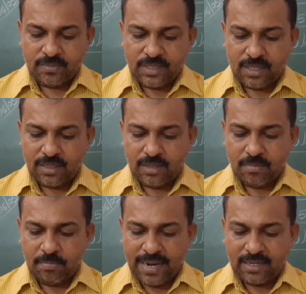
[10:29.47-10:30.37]

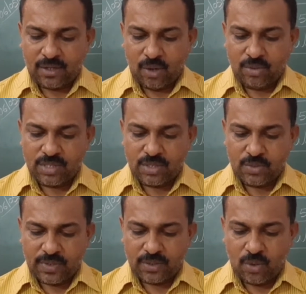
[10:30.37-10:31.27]
The bedclothes
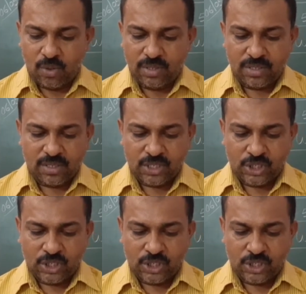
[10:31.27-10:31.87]
were cold,